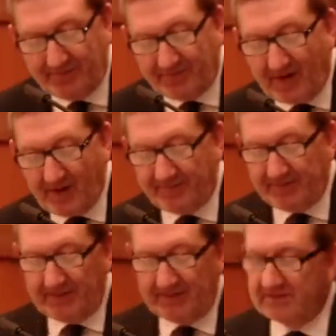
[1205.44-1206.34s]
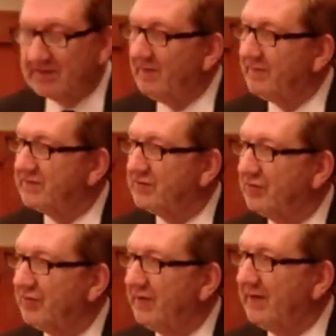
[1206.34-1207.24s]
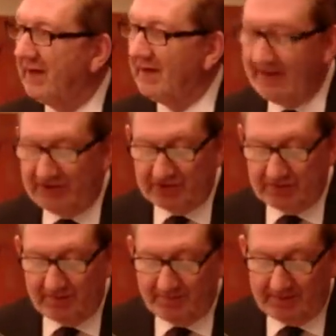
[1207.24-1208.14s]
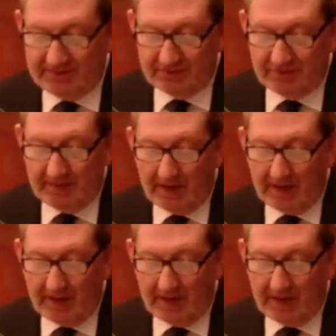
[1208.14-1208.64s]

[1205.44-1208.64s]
5 years of a Tory election victory.